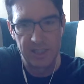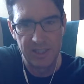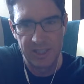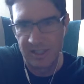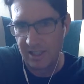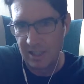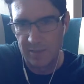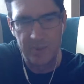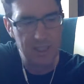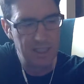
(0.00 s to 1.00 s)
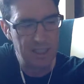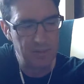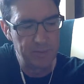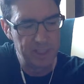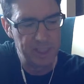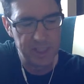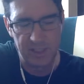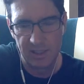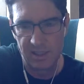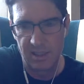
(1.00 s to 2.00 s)
in the Elmsley count
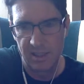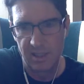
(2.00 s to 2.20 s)
position,